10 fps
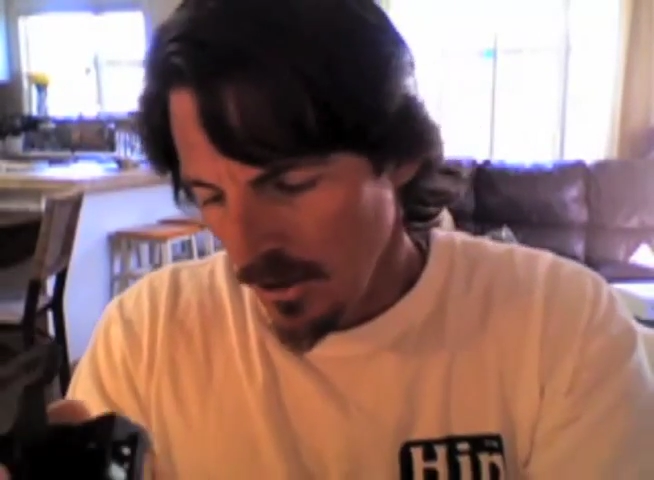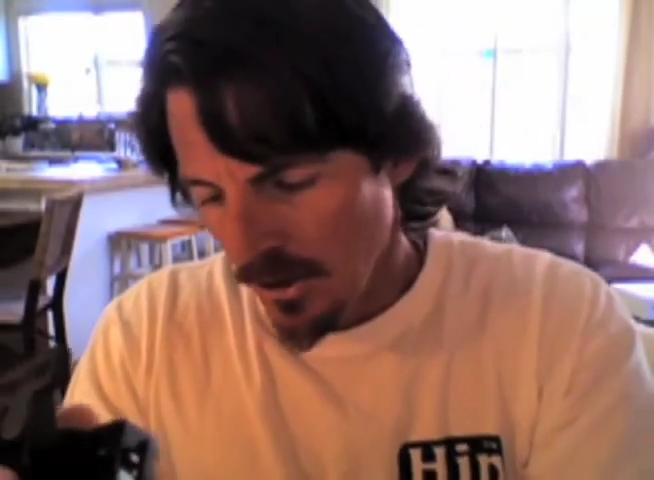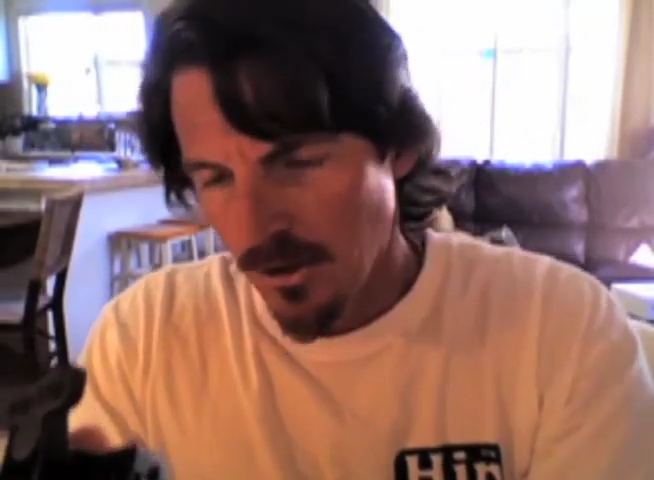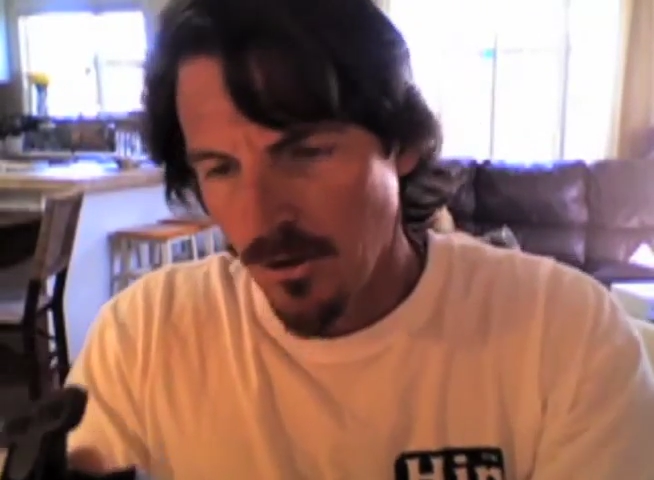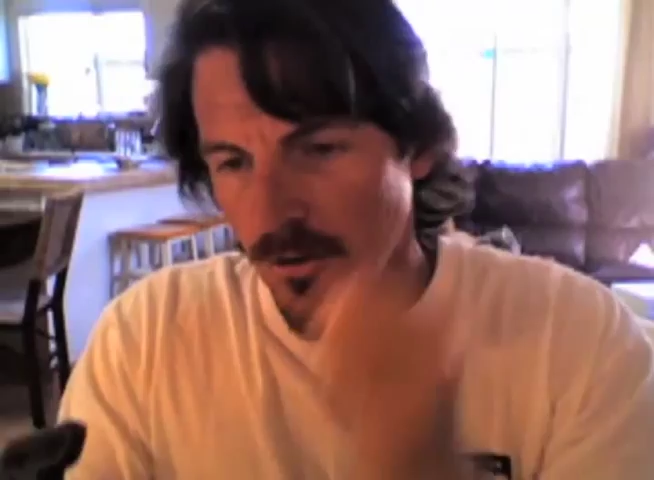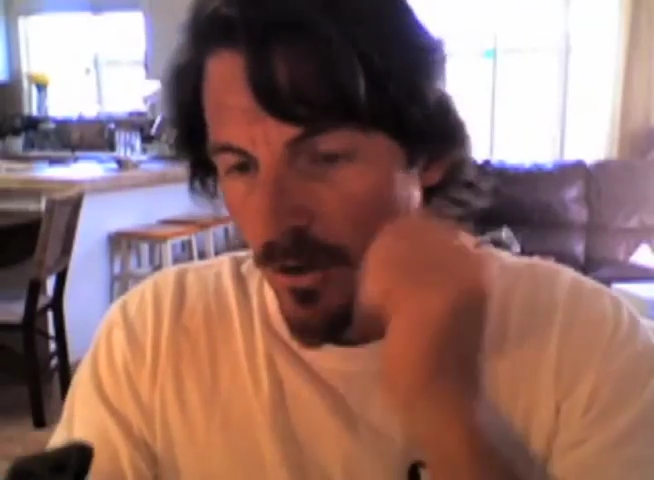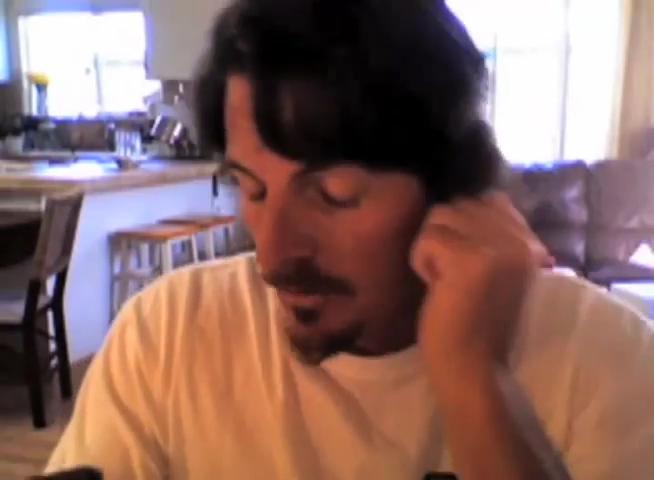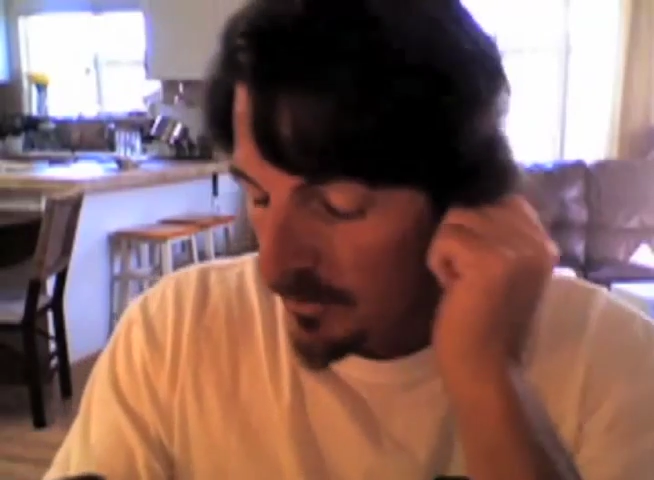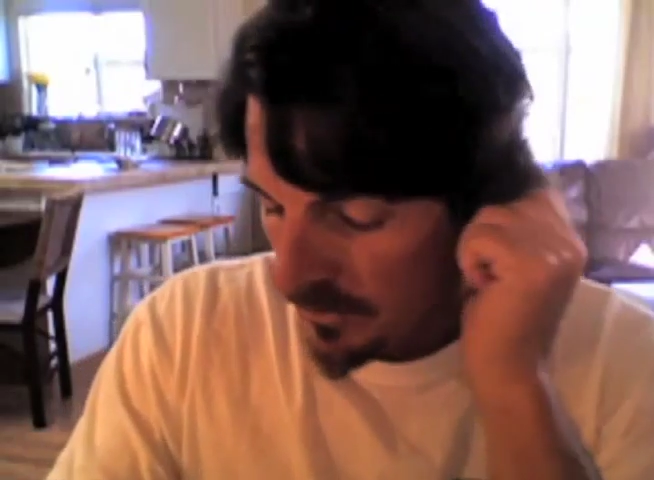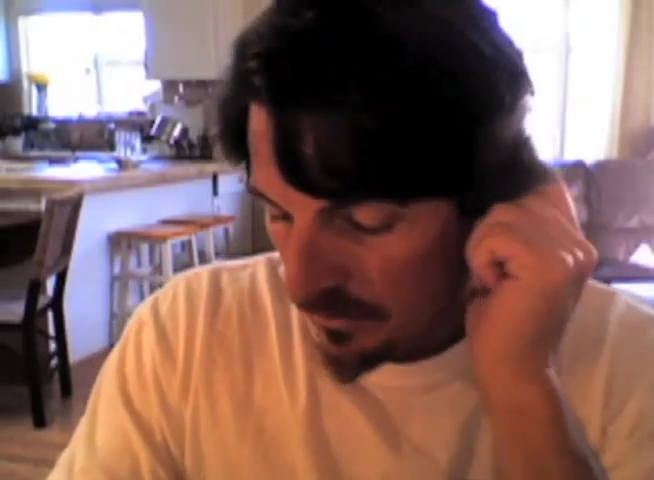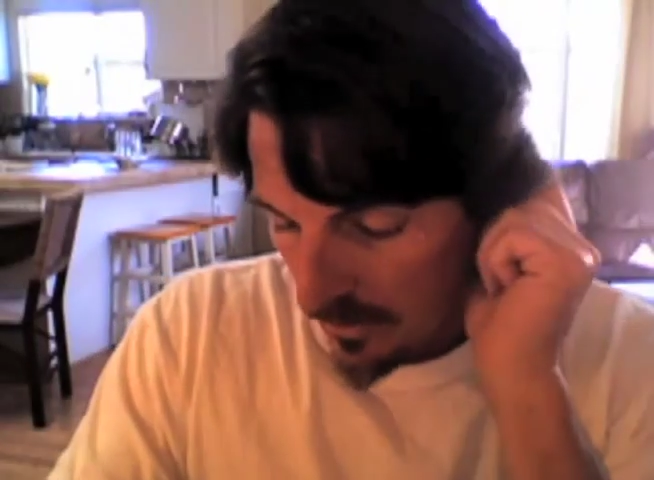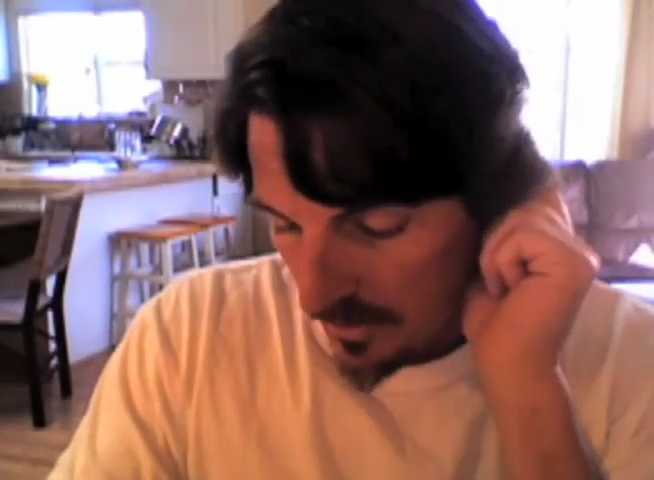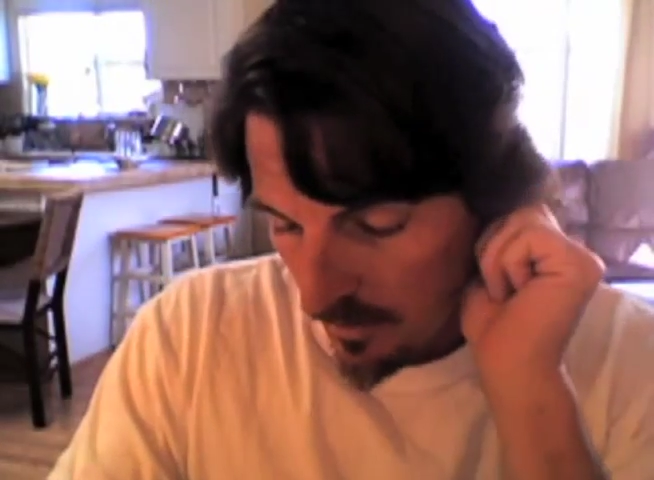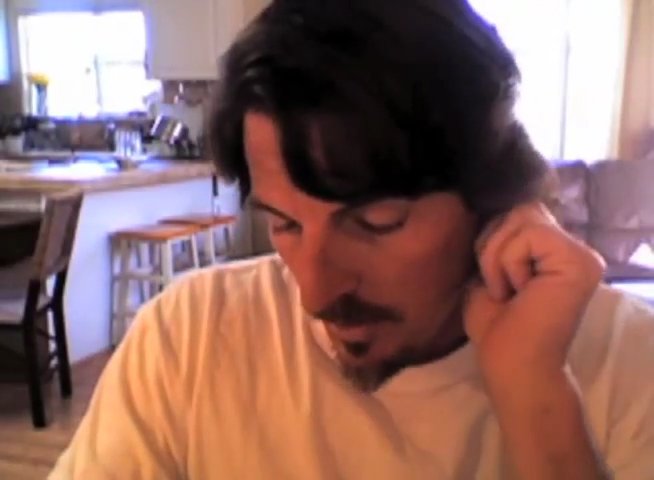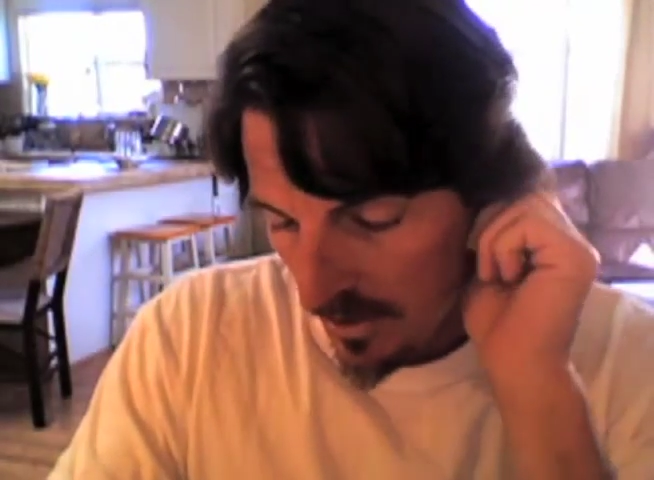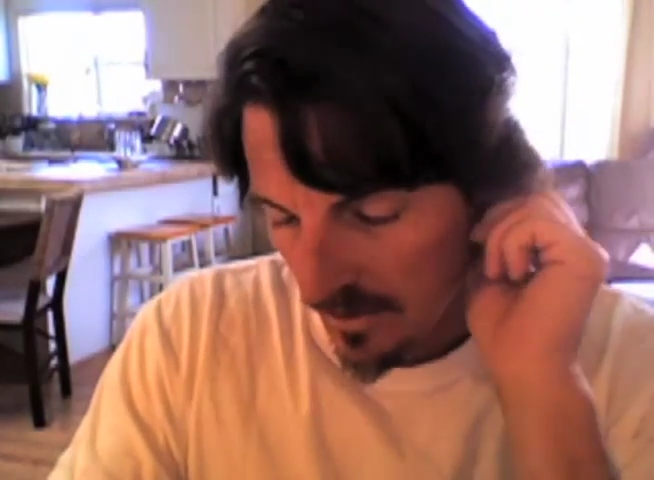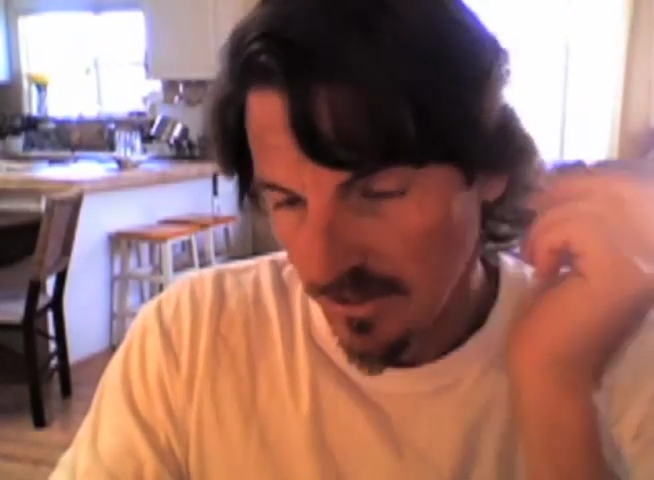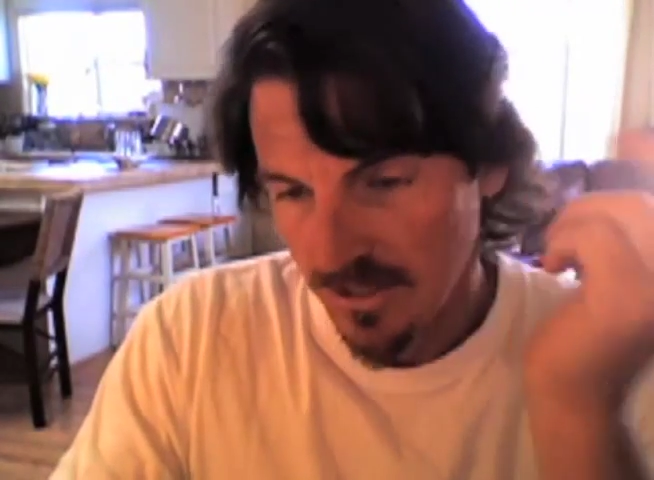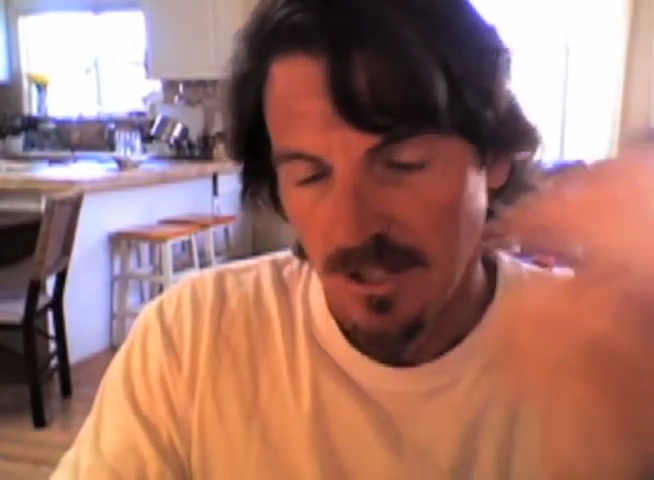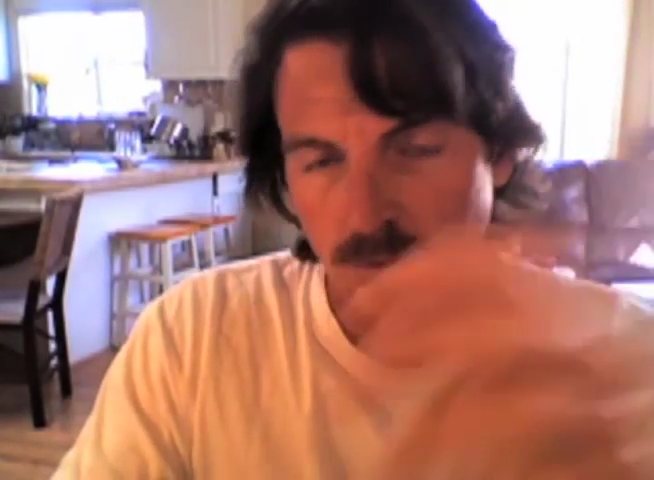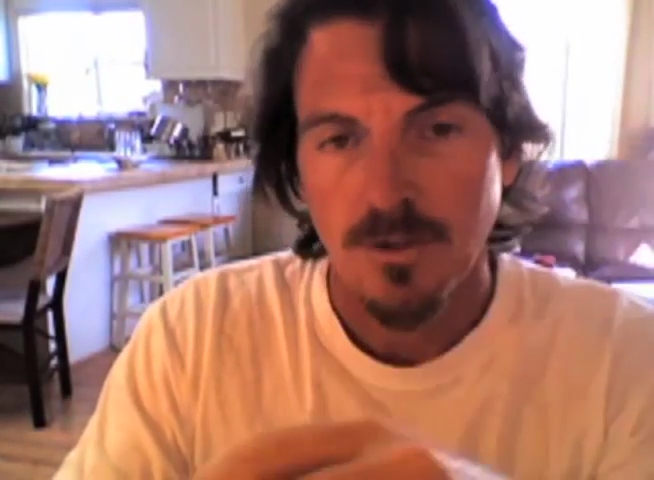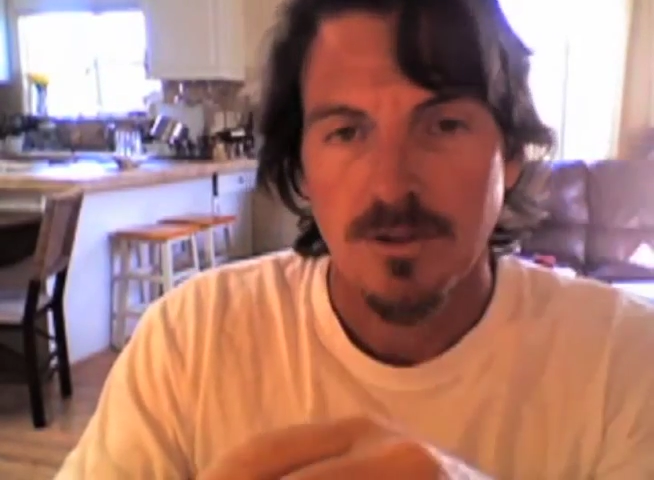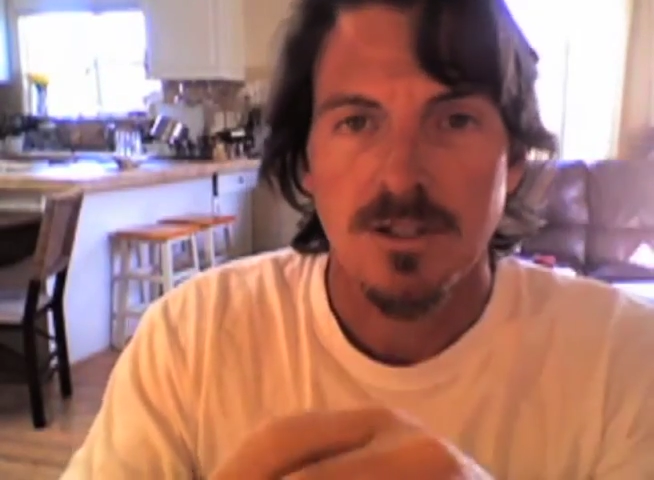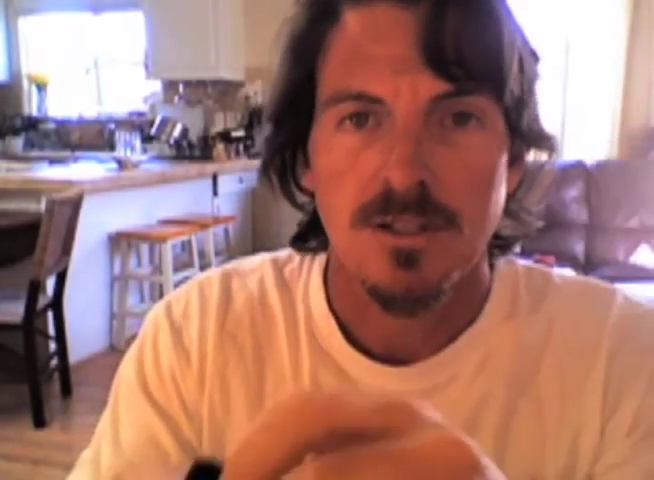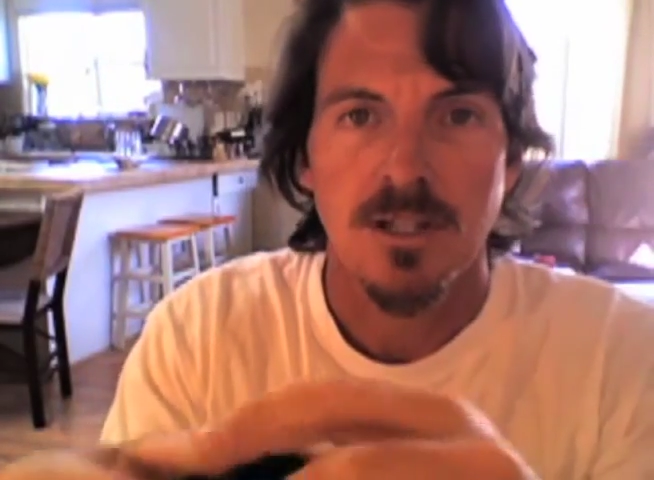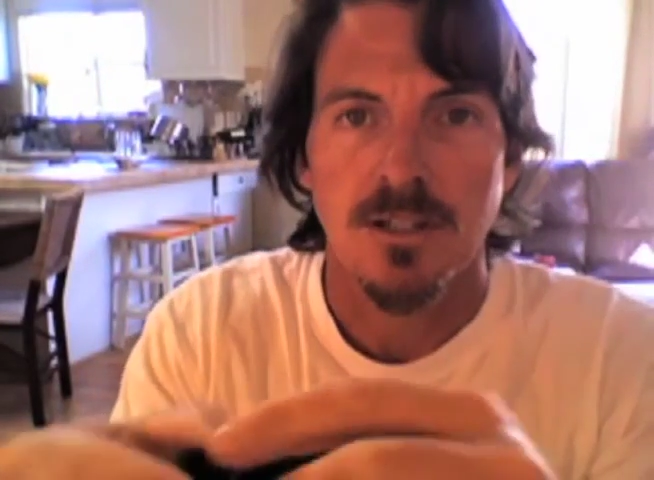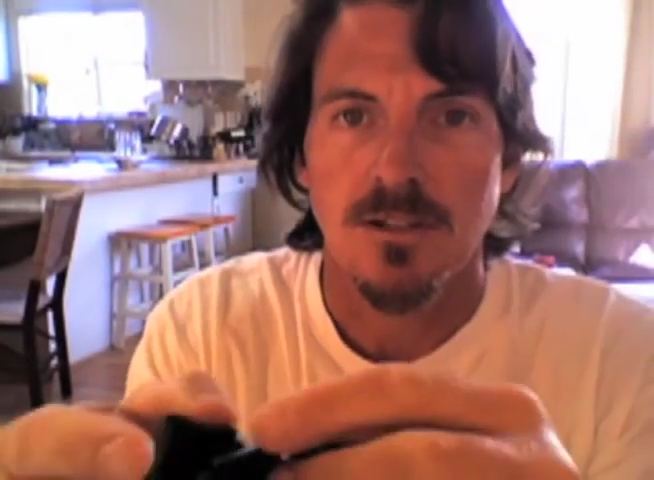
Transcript: You can go to the hardware store as well and say you want this thing